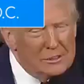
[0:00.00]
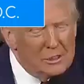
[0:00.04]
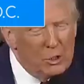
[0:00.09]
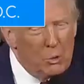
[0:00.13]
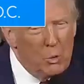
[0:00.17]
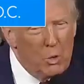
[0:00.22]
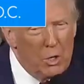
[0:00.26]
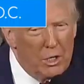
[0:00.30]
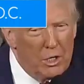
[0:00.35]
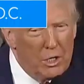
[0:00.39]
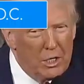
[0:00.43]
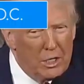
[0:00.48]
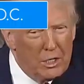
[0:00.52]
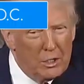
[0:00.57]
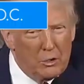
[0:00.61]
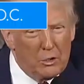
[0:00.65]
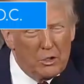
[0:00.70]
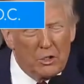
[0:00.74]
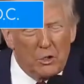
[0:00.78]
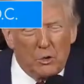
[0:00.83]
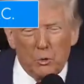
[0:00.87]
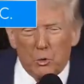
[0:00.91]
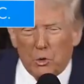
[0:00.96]
the
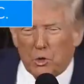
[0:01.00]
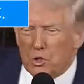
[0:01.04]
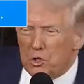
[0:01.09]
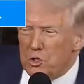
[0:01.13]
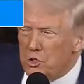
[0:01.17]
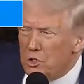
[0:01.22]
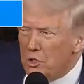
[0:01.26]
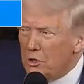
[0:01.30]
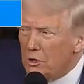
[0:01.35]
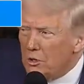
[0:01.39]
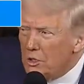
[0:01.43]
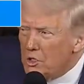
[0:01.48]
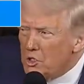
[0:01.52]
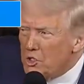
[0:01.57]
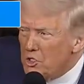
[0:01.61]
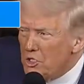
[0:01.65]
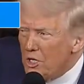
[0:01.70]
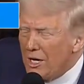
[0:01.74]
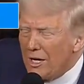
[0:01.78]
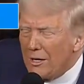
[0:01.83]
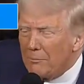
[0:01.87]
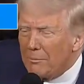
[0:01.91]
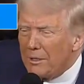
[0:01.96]
100th was this
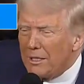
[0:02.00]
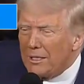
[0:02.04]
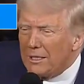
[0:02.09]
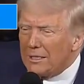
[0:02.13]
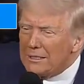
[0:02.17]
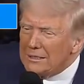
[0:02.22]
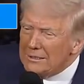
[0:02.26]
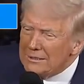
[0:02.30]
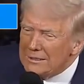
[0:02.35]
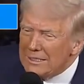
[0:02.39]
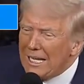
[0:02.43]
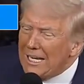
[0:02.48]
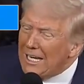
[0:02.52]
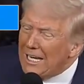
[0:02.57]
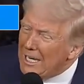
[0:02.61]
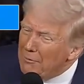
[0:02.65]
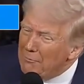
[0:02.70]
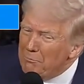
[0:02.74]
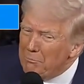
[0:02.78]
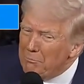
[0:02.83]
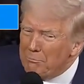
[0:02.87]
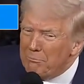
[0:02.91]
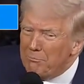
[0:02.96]
gentleman, and
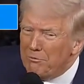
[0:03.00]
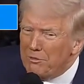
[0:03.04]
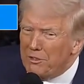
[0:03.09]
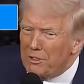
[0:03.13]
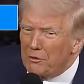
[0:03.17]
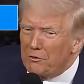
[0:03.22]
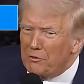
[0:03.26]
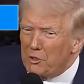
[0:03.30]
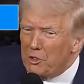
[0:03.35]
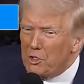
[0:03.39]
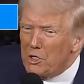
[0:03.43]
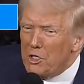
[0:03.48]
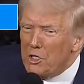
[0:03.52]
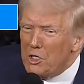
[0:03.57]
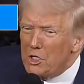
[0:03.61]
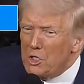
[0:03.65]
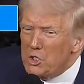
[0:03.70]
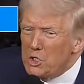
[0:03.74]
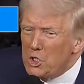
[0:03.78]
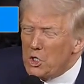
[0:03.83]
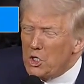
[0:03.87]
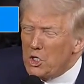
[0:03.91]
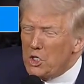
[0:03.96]
I feel very
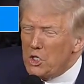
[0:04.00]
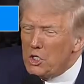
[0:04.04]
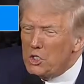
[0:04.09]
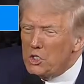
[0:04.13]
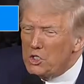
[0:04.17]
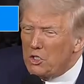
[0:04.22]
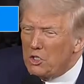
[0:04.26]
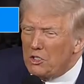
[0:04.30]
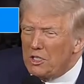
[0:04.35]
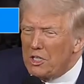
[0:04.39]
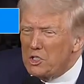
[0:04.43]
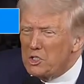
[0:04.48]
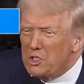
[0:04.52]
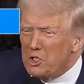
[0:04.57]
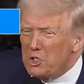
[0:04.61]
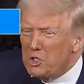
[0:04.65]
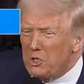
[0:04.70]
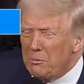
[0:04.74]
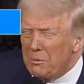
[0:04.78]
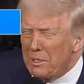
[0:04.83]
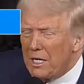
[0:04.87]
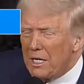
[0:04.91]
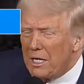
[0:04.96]
certain. So let's
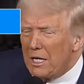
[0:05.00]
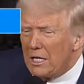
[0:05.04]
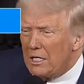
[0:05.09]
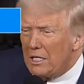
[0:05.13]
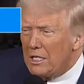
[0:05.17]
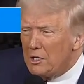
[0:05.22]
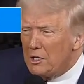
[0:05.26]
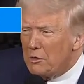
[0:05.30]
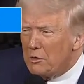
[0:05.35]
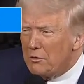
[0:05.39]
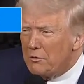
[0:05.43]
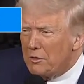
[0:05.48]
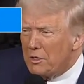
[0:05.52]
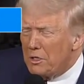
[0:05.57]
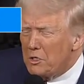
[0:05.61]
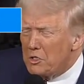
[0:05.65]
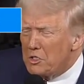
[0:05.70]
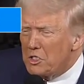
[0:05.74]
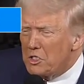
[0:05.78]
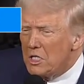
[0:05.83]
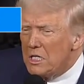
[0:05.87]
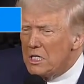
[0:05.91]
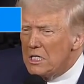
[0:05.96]
assume he got 100
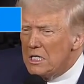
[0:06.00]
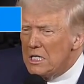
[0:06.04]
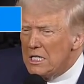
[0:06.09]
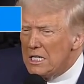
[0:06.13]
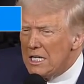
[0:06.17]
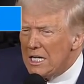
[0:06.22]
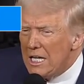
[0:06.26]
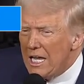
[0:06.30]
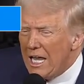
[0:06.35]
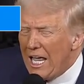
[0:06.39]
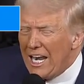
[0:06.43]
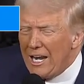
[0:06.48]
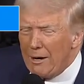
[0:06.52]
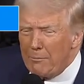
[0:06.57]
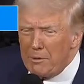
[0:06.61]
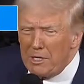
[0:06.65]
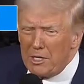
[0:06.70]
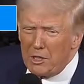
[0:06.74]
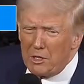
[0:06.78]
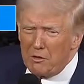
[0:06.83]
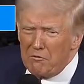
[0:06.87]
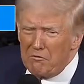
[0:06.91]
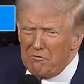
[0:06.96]
votes. And I'm
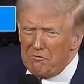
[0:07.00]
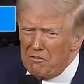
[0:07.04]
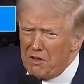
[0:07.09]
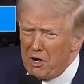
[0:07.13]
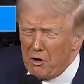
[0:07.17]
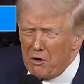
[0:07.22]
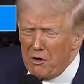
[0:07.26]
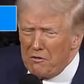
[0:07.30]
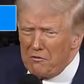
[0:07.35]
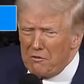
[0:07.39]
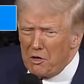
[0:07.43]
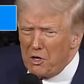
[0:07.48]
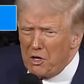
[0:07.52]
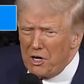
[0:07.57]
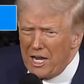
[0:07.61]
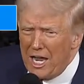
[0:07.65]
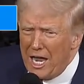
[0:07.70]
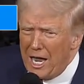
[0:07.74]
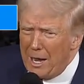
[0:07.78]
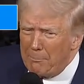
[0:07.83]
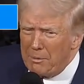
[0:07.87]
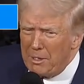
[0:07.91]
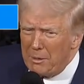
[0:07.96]
either very, very
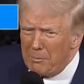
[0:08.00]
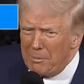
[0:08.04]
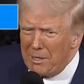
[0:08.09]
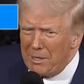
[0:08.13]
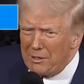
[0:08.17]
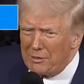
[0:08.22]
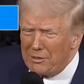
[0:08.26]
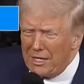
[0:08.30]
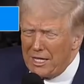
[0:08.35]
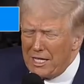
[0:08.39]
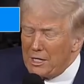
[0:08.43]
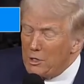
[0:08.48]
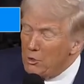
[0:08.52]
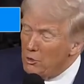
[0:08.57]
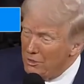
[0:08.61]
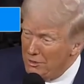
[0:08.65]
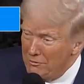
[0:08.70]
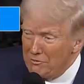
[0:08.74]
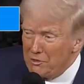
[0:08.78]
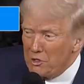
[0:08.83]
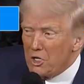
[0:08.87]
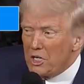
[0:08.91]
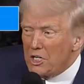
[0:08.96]
happy about that or
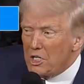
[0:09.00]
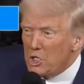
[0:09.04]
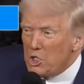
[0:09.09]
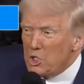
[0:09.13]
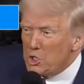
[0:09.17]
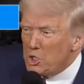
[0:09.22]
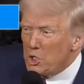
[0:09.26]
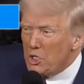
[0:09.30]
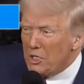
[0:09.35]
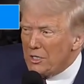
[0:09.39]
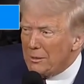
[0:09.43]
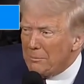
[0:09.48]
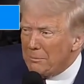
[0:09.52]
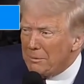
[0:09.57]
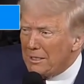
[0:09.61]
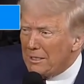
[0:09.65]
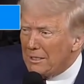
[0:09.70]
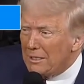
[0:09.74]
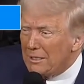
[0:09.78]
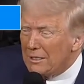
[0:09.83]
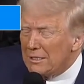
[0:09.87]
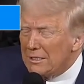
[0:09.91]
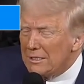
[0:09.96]
I'm very concerned
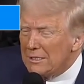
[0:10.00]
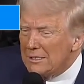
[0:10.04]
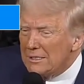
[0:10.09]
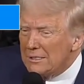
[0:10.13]
about it.